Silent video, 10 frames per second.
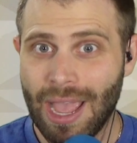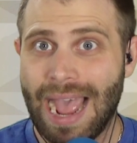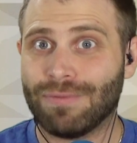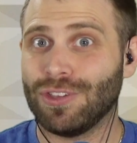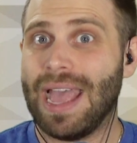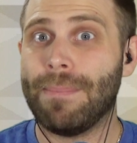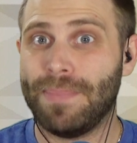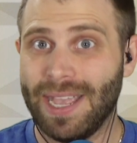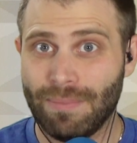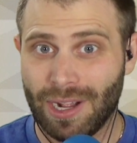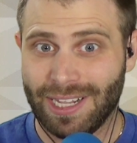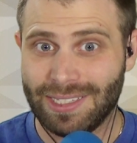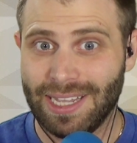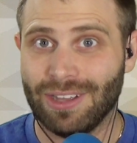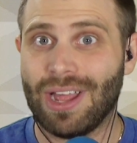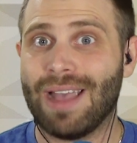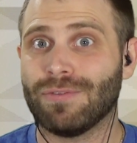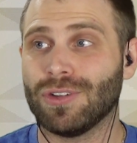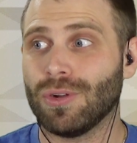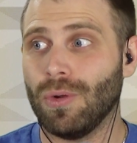after that big money deal,
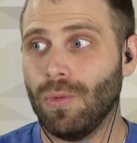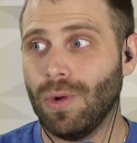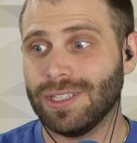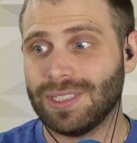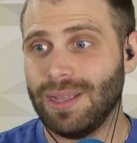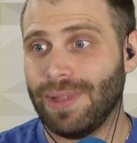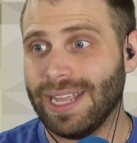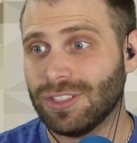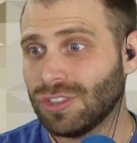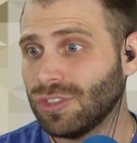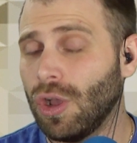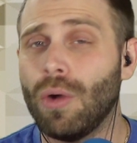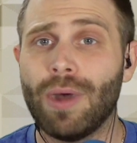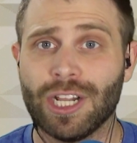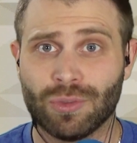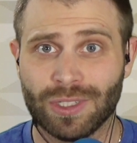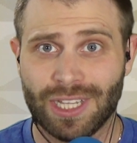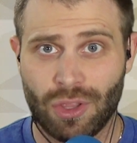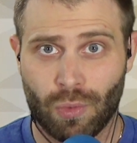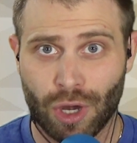after what seemed like so much was
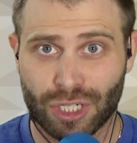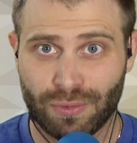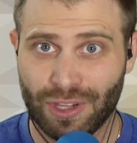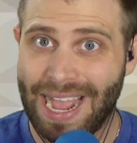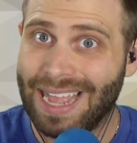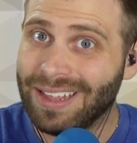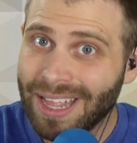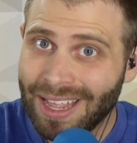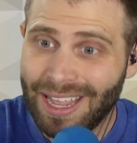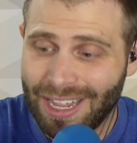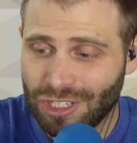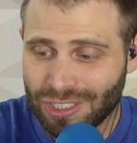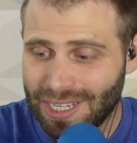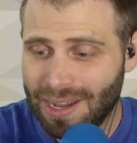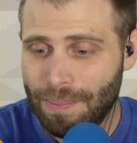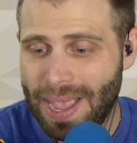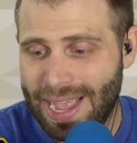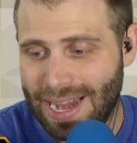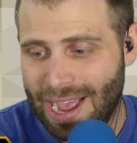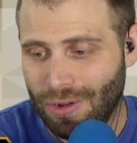in the works for that. It just didn't
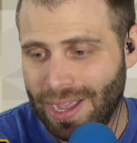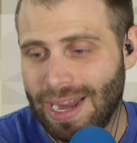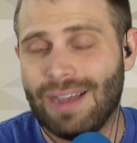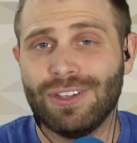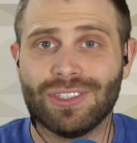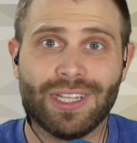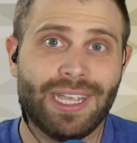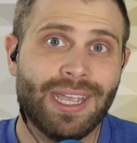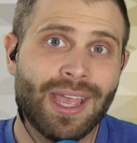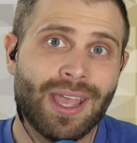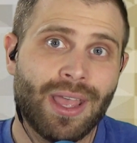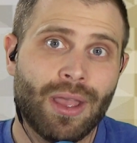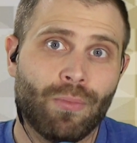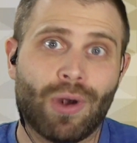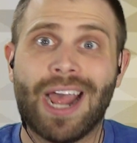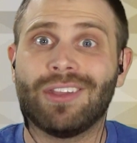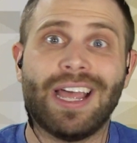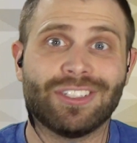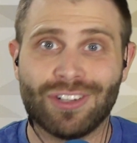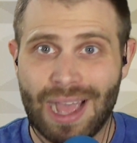pan out. And obviously, Brock
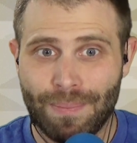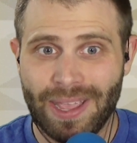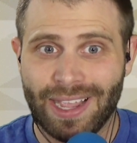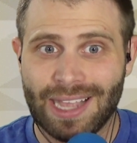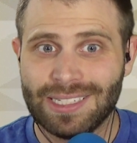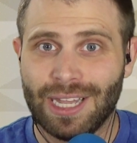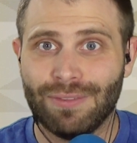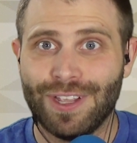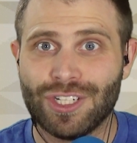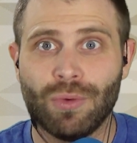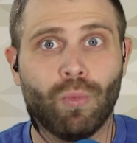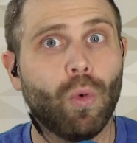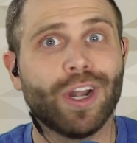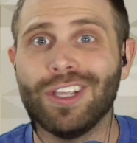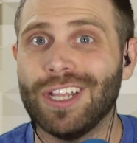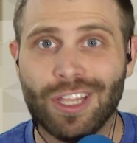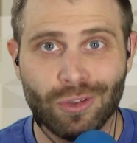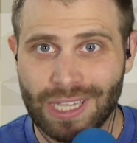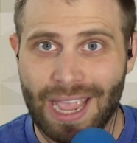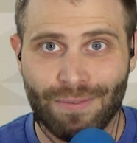Lesnar not being on television, what are you going to
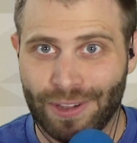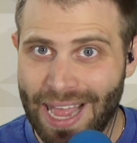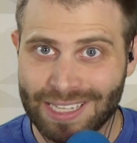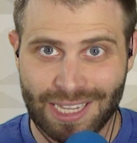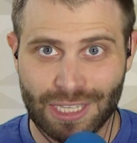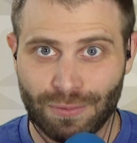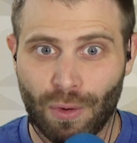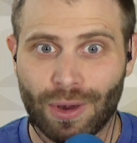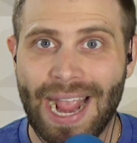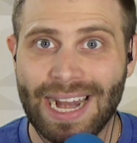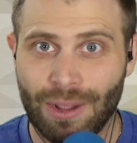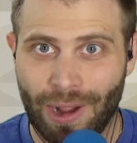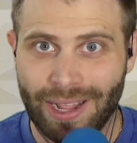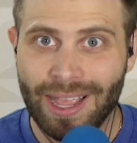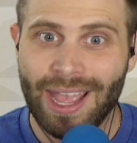use Cain Velasquez for anyway,